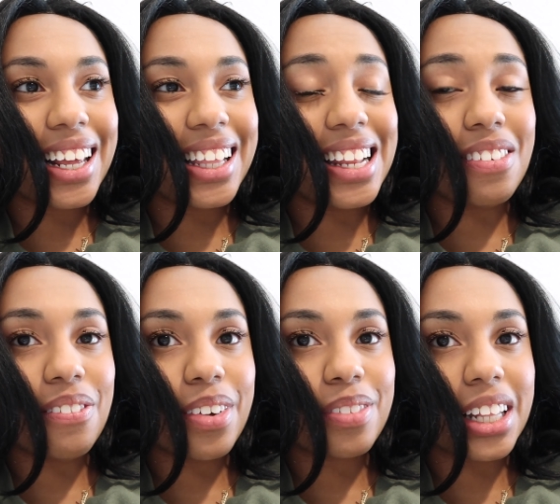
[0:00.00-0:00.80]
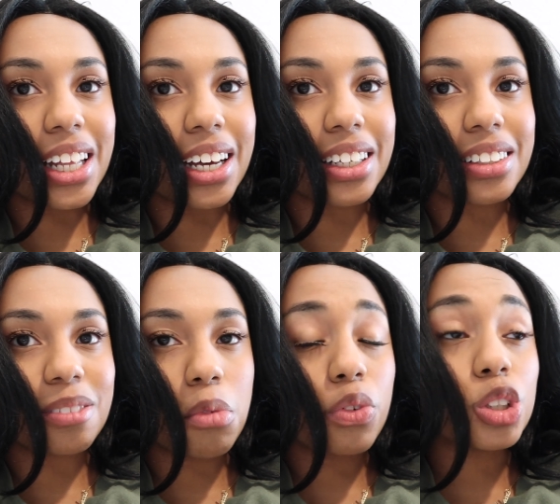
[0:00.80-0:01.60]
11.59,
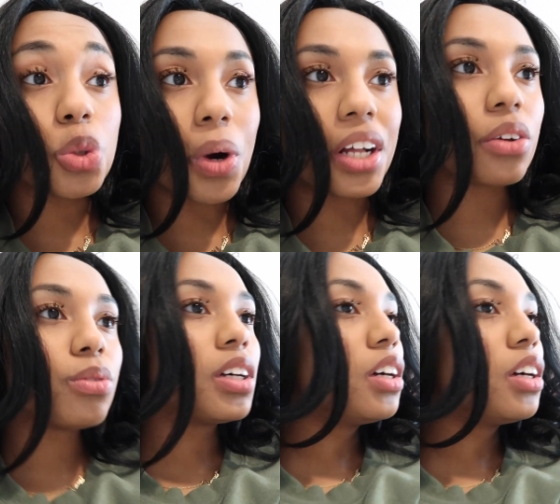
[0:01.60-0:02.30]
before 12.